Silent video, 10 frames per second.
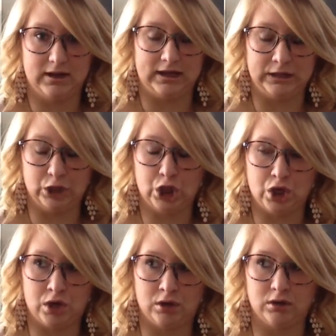a
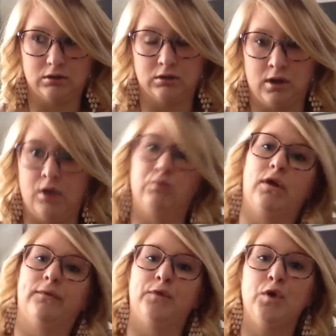long
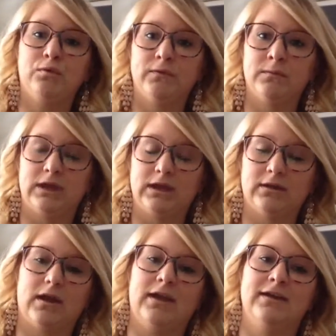rough road for
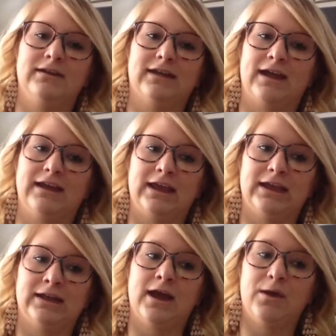me, and I
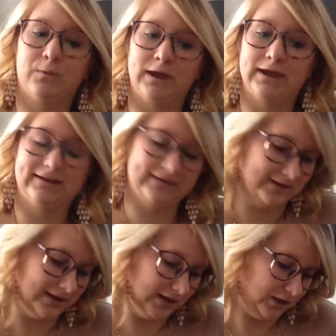cannot wait
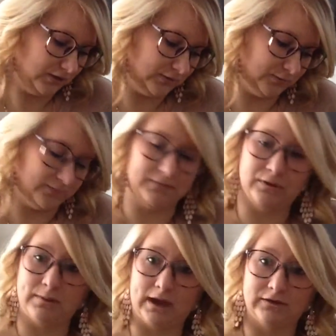to
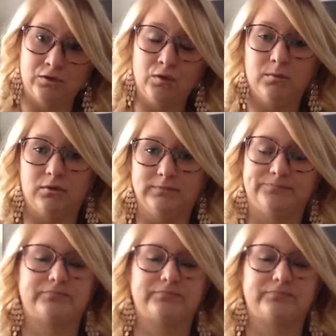feel back to normal.